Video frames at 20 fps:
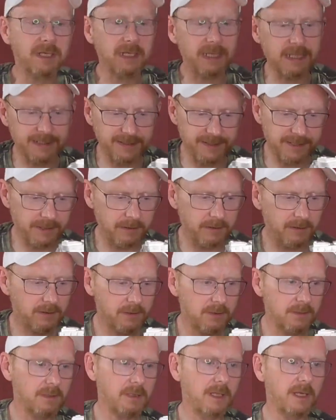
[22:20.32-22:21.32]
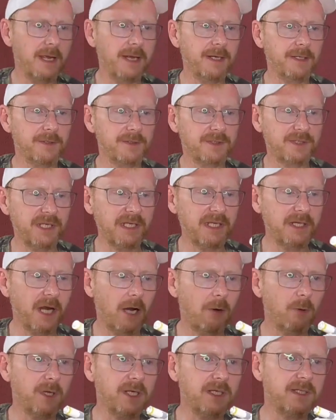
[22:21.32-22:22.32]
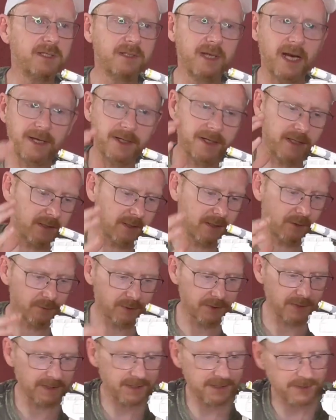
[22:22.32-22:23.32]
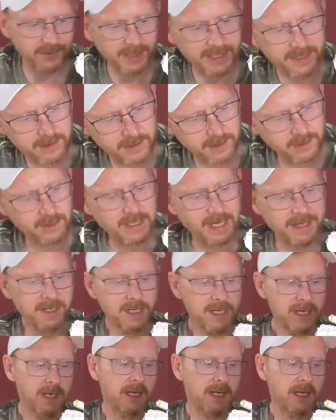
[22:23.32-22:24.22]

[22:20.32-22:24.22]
Easier. And you see now he's standing totally straight. Okay,